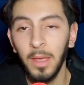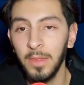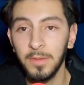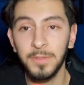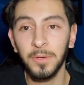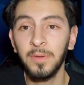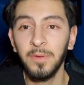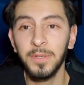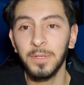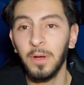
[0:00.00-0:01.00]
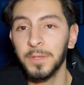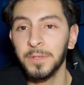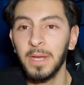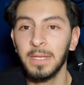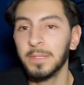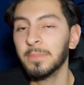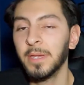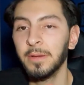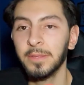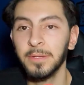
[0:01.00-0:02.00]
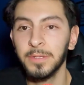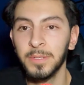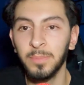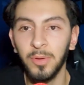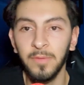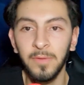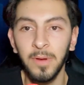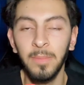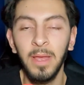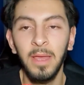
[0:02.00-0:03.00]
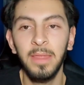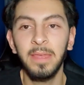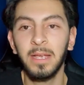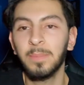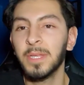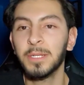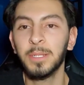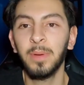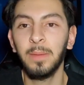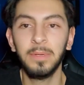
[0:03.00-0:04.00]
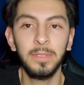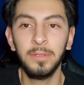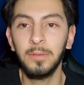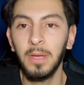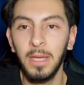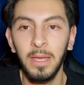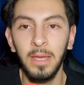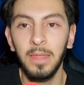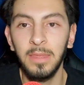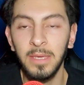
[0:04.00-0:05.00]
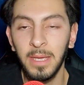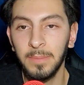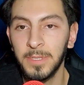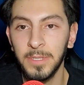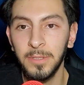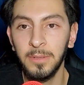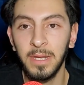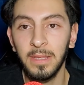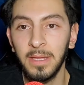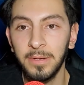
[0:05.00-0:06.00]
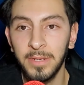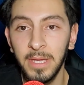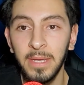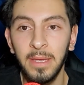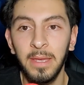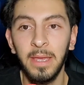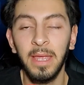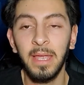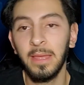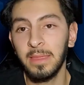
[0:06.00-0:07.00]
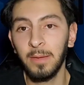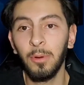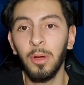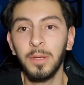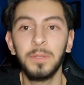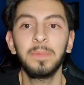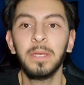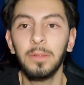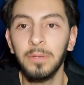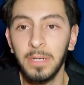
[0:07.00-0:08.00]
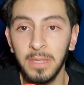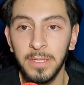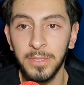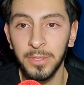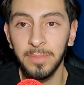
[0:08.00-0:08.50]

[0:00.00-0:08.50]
The Sonyverse also has some characters to pull from that could potentially pop into the MCU at a later date, and they will also be included in this tournament.